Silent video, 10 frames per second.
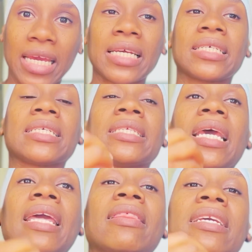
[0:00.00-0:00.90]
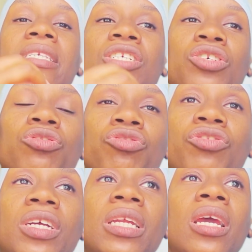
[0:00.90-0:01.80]
to say these
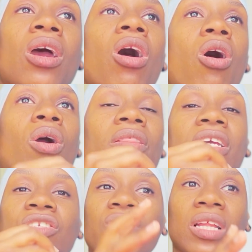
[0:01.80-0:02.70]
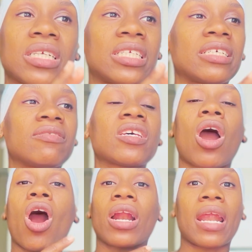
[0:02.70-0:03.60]
children or these relatives
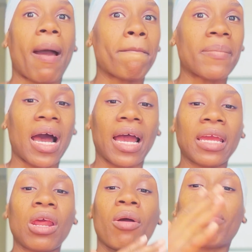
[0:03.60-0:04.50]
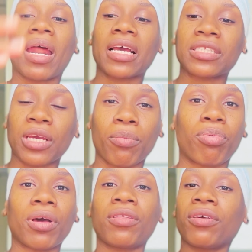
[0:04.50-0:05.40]
are not mine, but as their
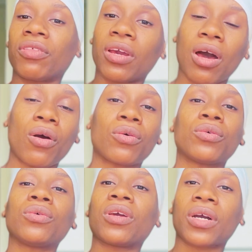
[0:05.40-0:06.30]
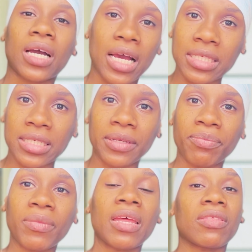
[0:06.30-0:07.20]
brother, their uncle, their
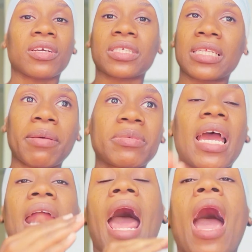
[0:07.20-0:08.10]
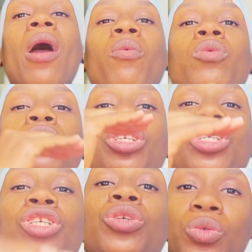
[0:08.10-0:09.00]
cousin, their stepdad, I will
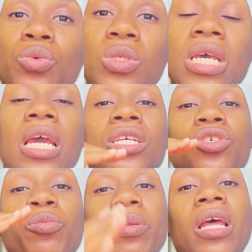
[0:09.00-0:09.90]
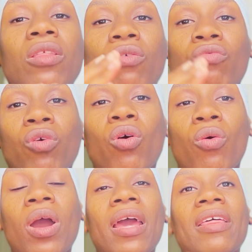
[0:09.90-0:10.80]
choose to play the
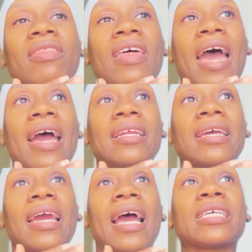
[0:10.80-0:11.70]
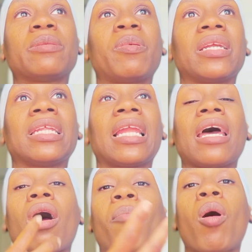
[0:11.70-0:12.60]
role that has been
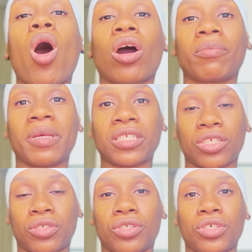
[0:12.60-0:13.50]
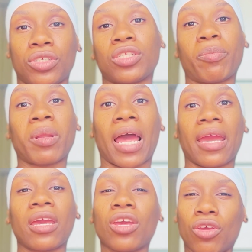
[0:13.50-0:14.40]
led upon me to play.
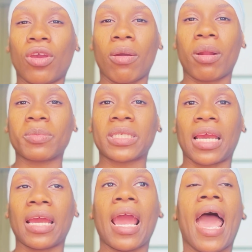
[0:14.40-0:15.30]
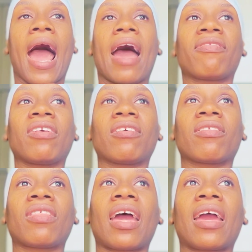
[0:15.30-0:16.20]
You get what I'm saying? I
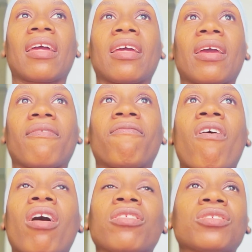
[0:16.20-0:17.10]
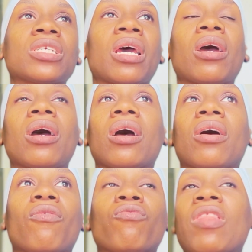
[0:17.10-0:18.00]
think that fathers,
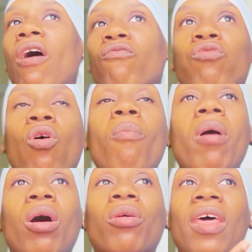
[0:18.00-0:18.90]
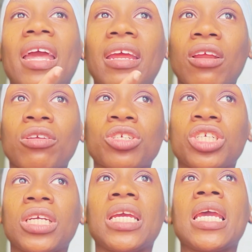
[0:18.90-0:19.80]
that role model, that
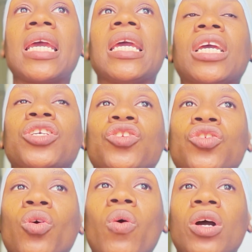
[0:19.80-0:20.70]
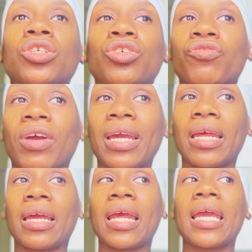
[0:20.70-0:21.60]
energy is so
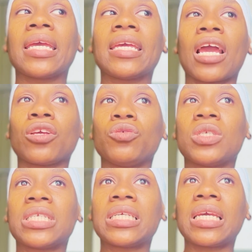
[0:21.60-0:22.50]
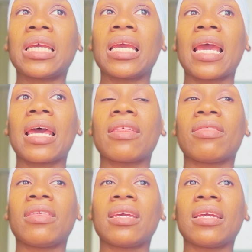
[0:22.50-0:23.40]
underrated, yet you see
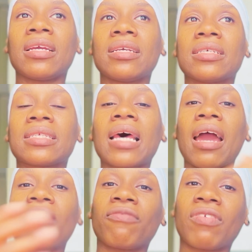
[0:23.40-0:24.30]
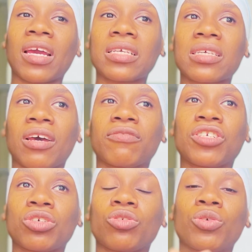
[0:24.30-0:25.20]
the side effects of
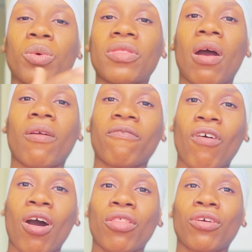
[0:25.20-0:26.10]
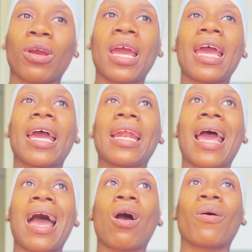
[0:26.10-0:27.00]
children without a father and
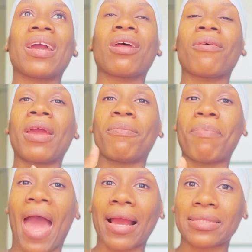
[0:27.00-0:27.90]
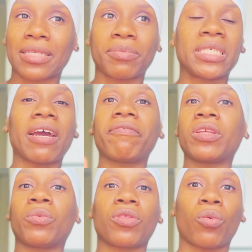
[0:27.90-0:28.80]
how it impacts them.
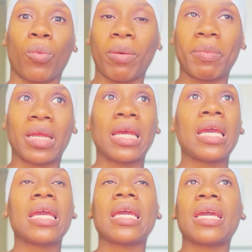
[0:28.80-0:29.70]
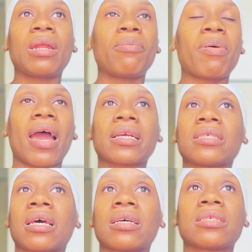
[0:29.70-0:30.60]
Definitely with women, it
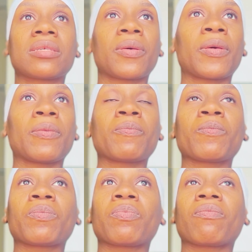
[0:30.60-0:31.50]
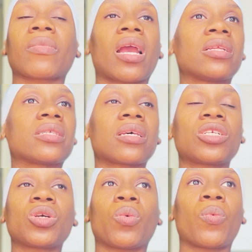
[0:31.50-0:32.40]
impacts us in
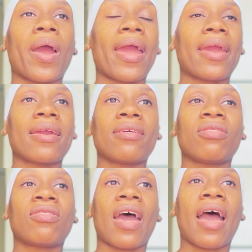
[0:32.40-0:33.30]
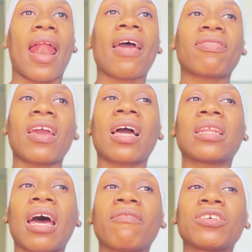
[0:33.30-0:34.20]
such a way that I think a
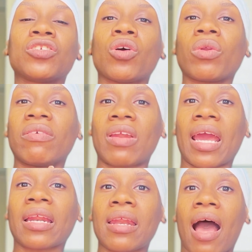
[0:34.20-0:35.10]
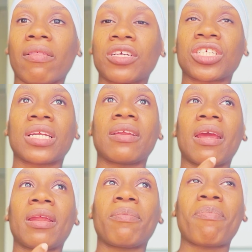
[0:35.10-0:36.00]
lot of us don't even acknowledge. It
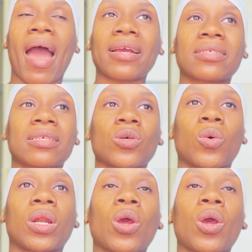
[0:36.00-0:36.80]
impacts us on